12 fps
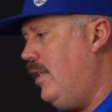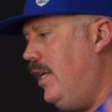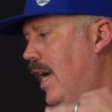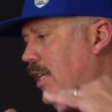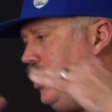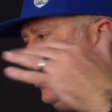The
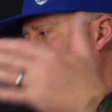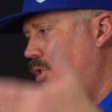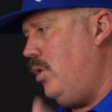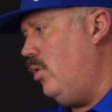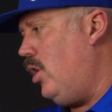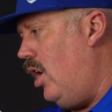dashes are
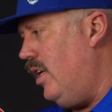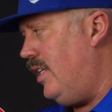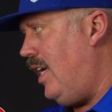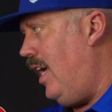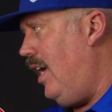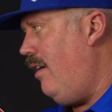so
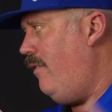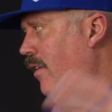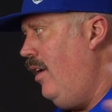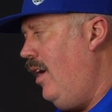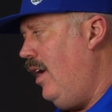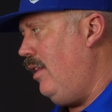concave,
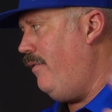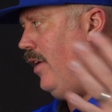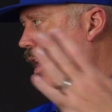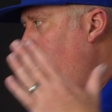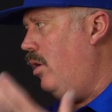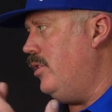and the
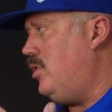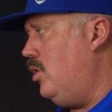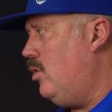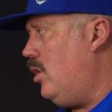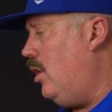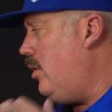firewall's
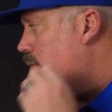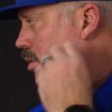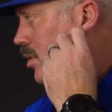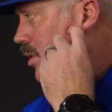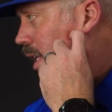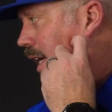so
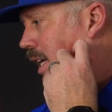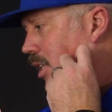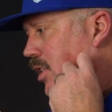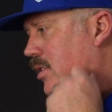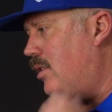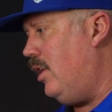close, like
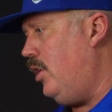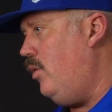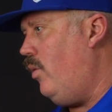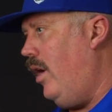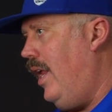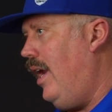you
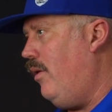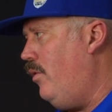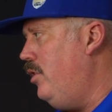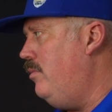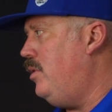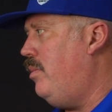run out of
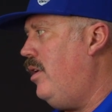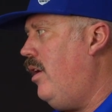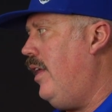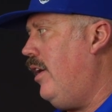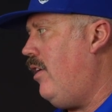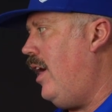room to put all
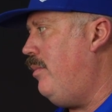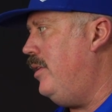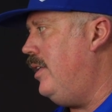that crap in.